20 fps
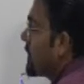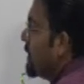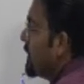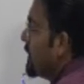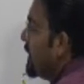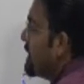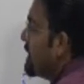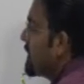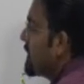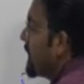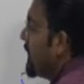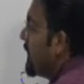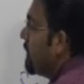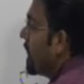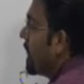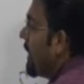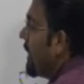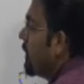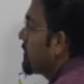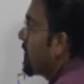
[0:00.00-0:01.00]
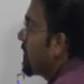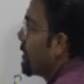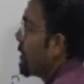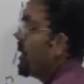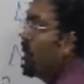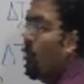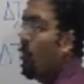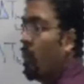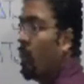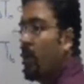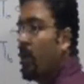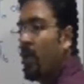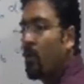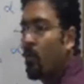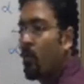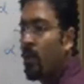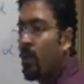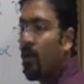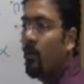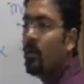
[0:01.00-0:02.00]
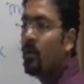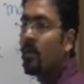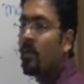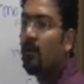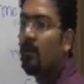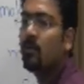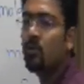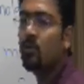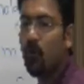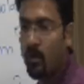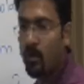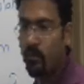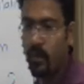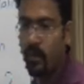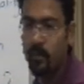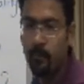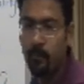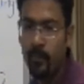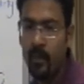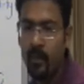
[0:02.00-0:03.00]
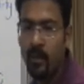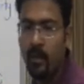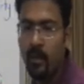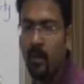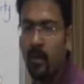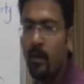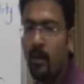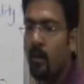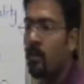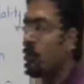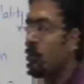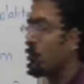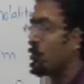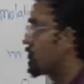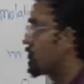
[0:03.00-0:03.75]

these three values depend only and only on solvent. So